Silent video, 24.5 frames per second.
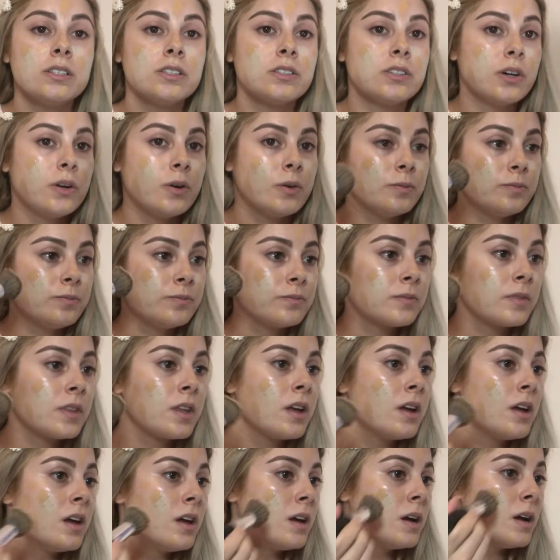So
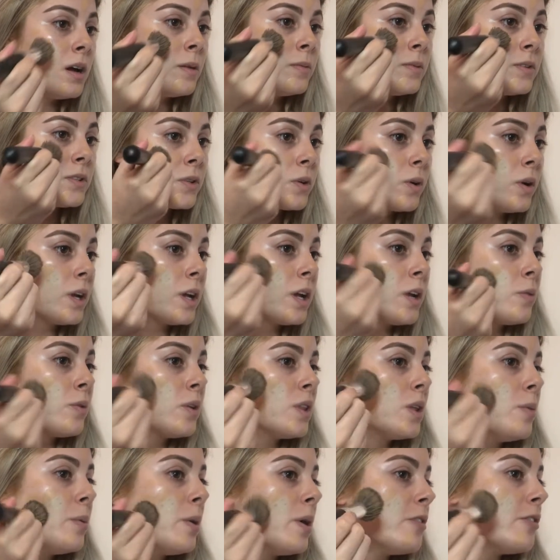I'm just going in
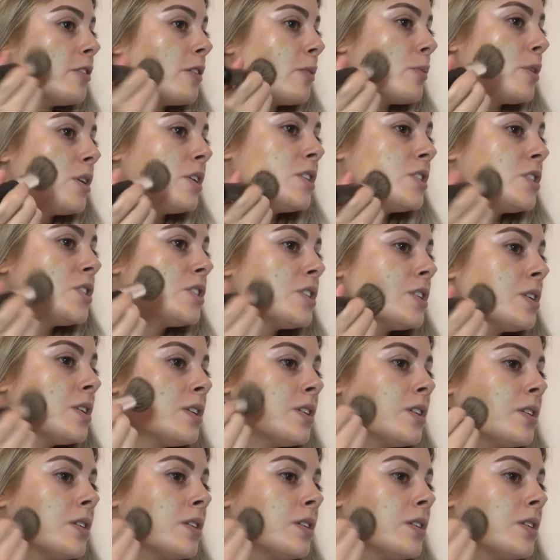with a buffing brush,